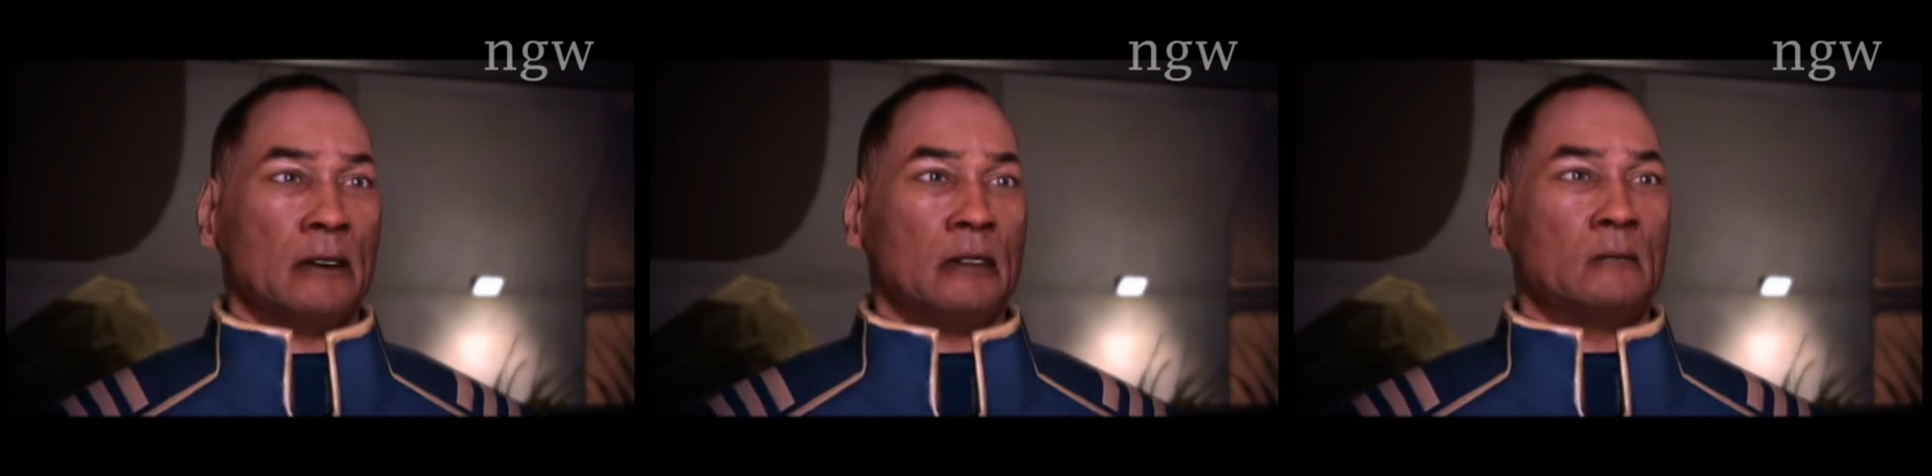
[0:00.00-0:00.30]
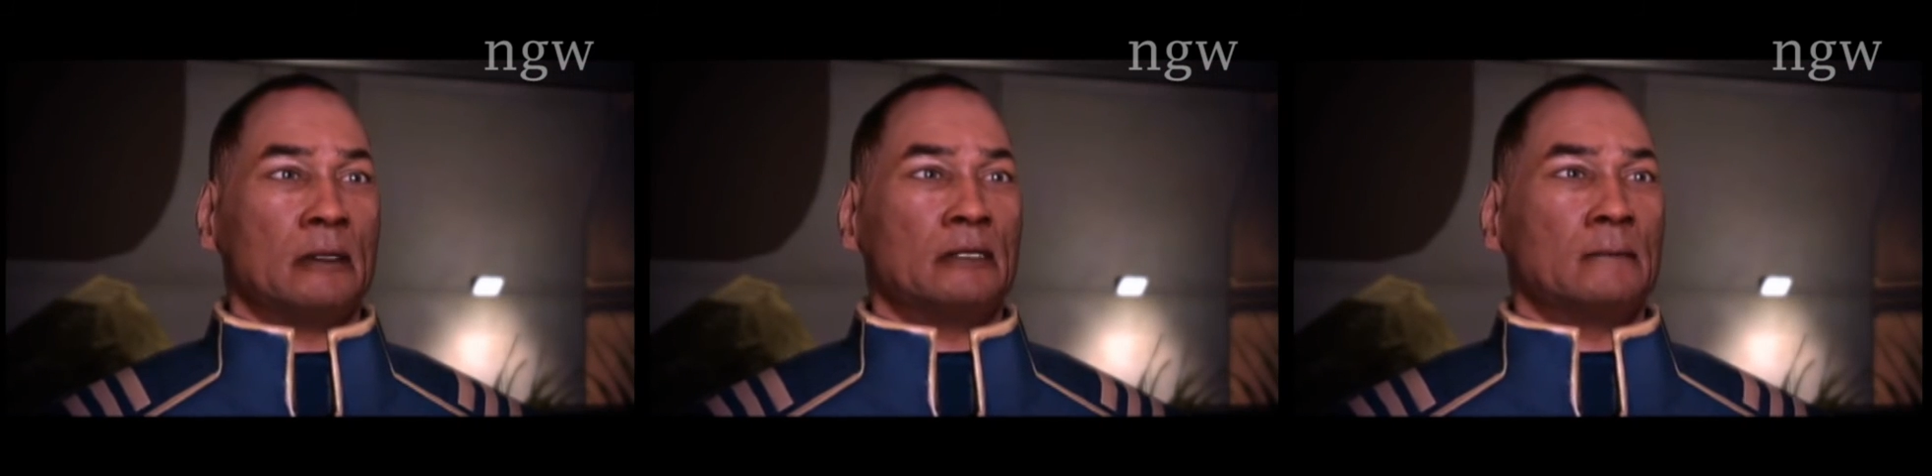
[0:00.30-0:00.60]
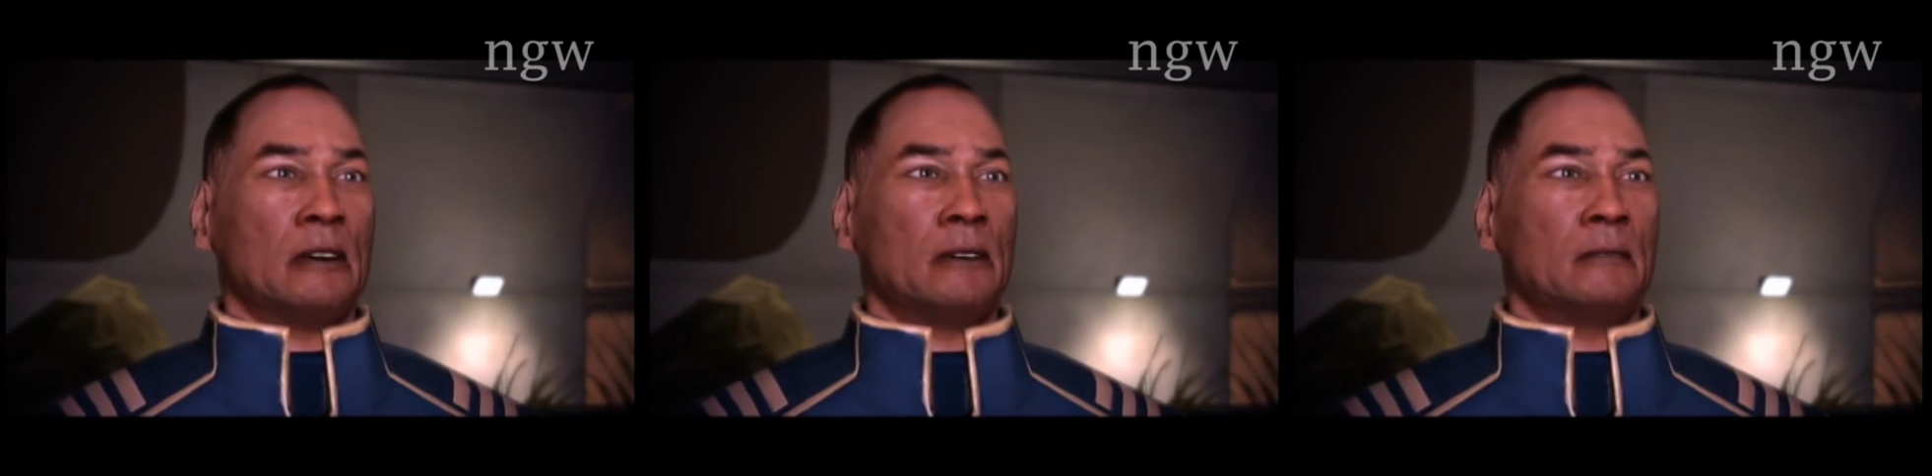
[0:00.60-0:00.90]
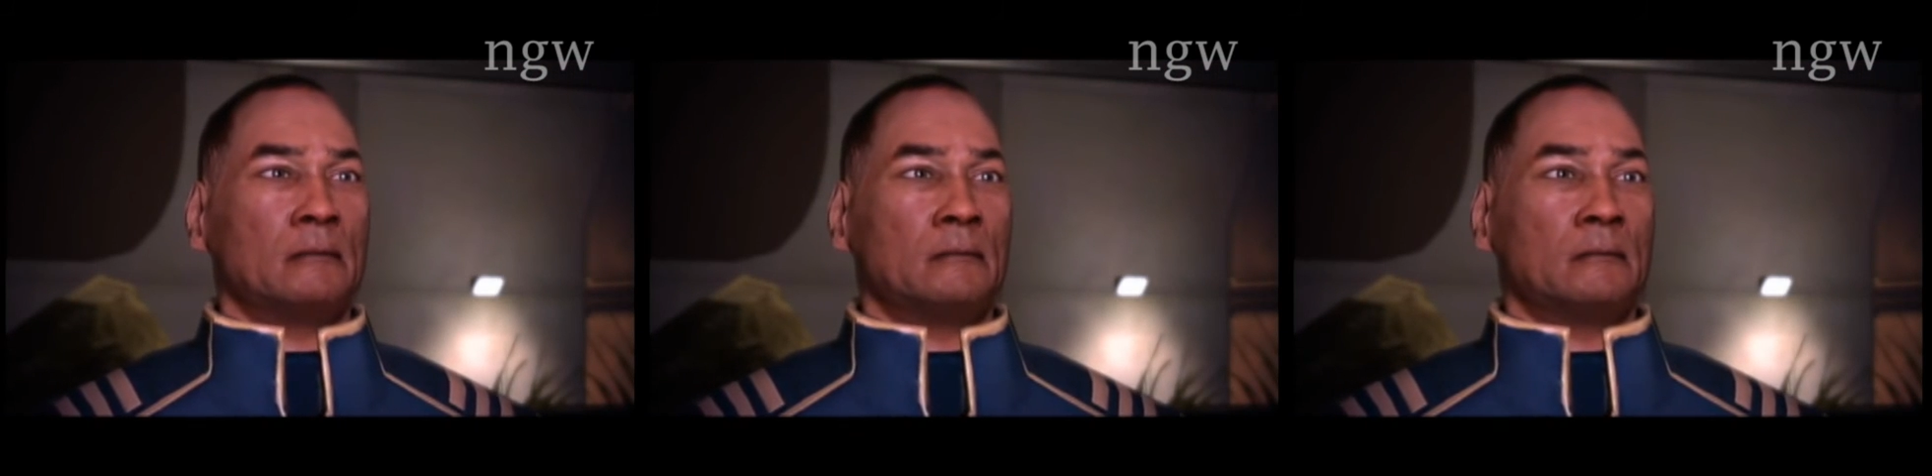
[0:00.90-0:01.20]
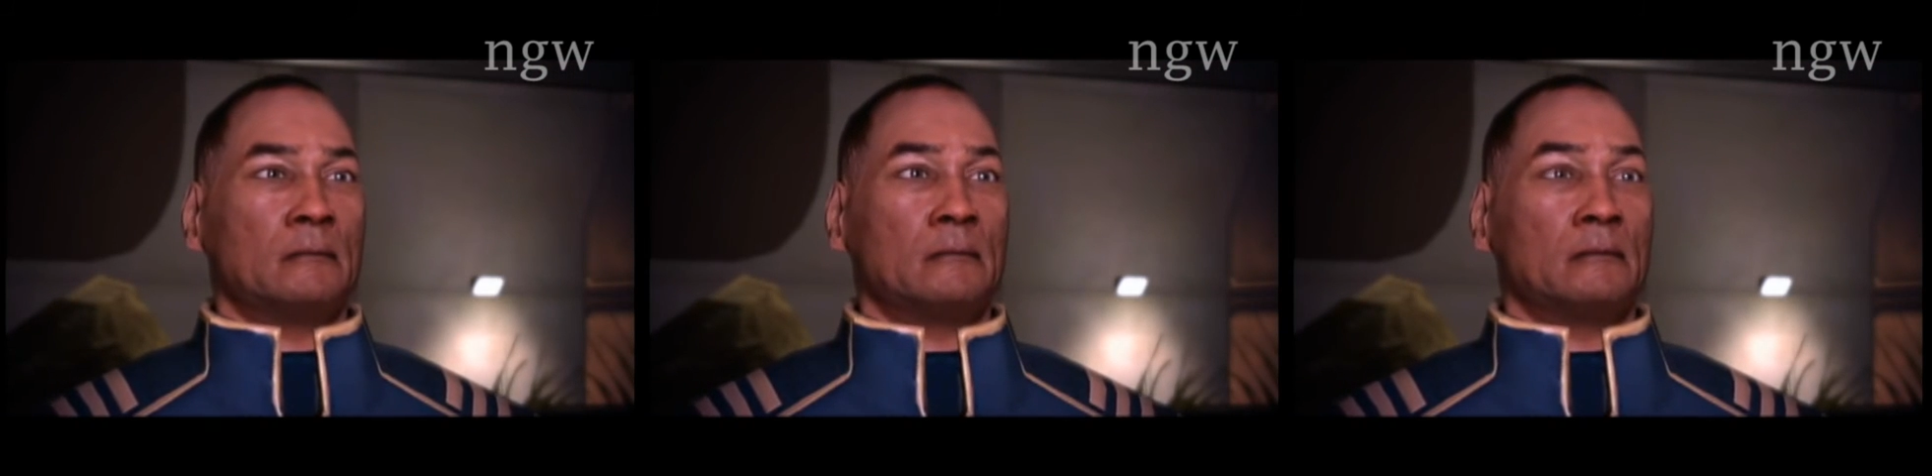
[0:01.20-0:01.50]
world works, Commander.
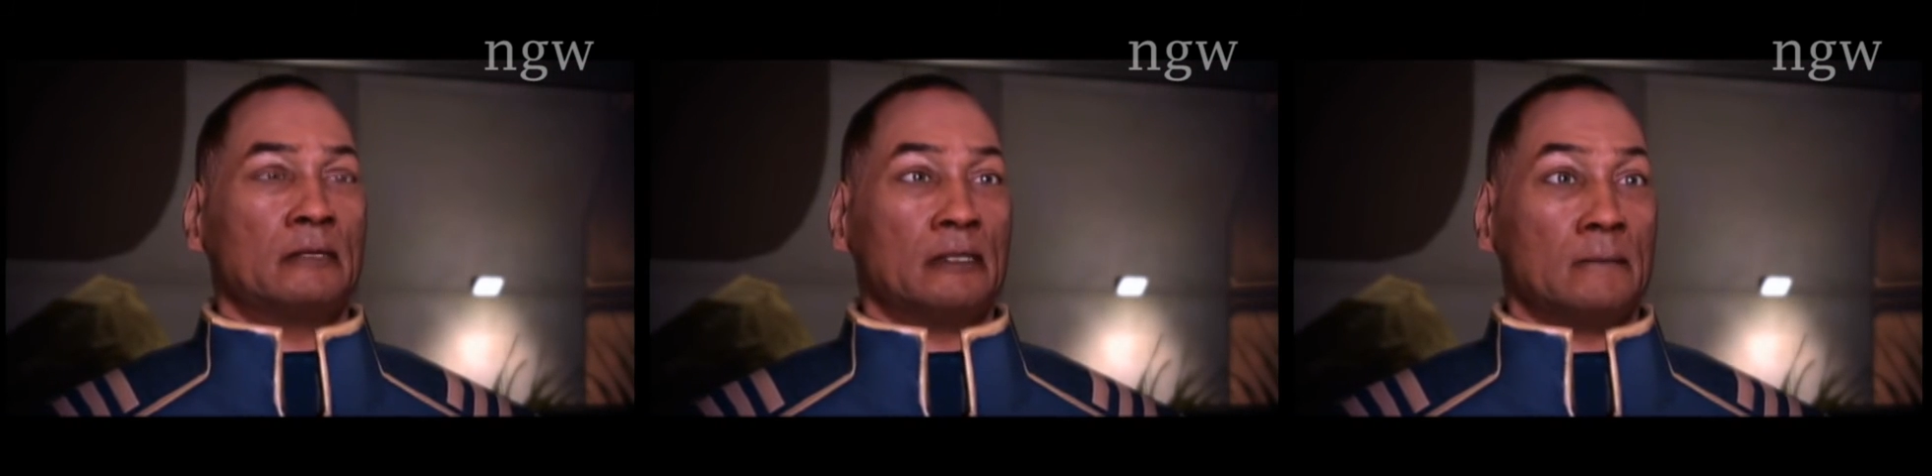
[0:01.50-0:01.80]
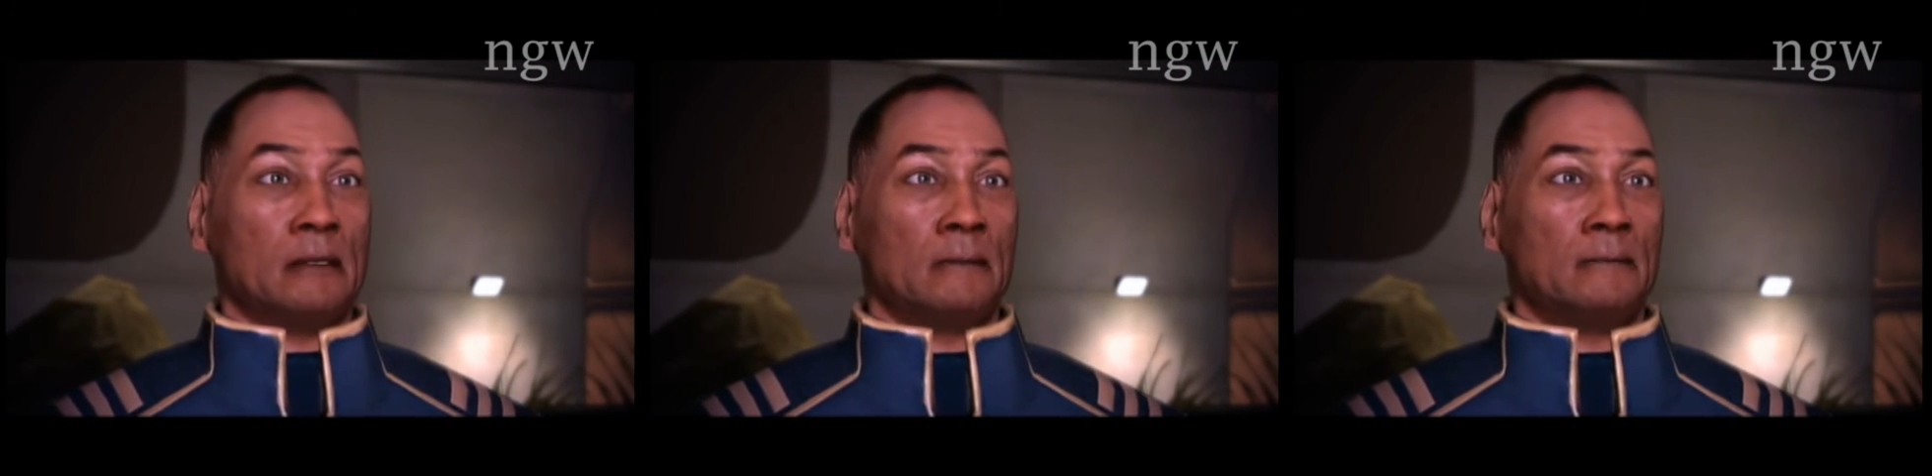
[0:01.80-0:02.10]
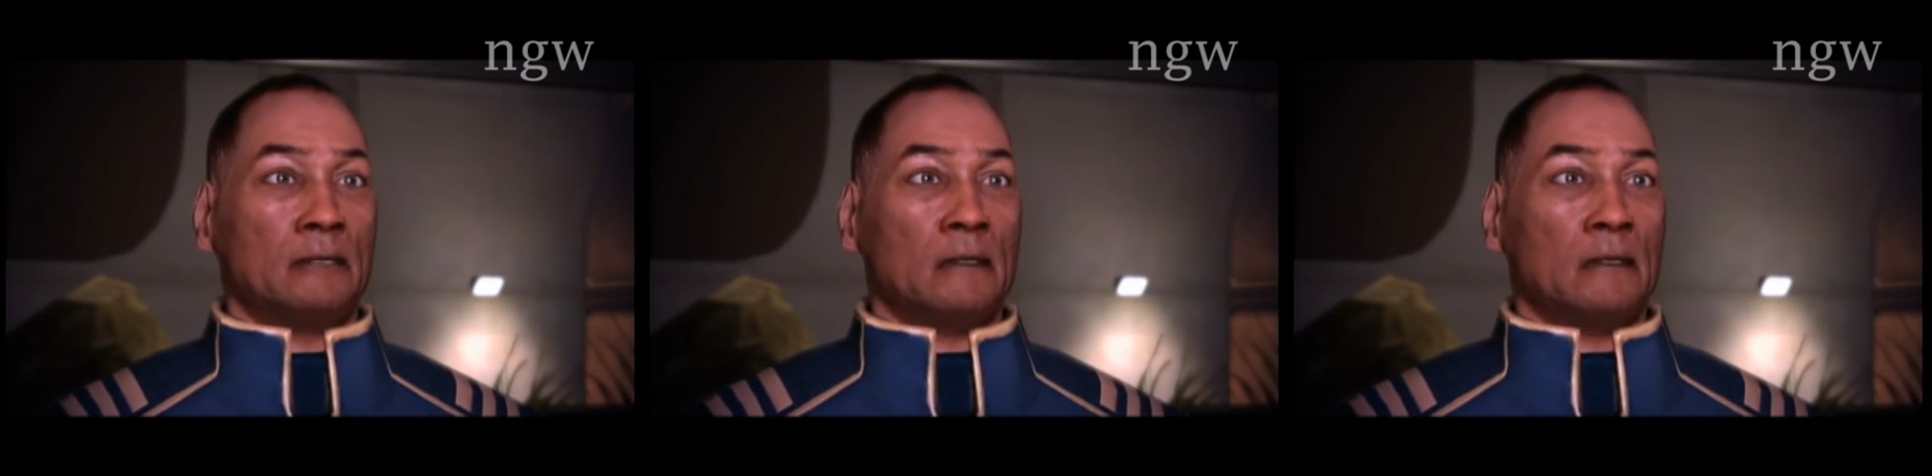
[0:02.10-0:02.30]
Sometimes you're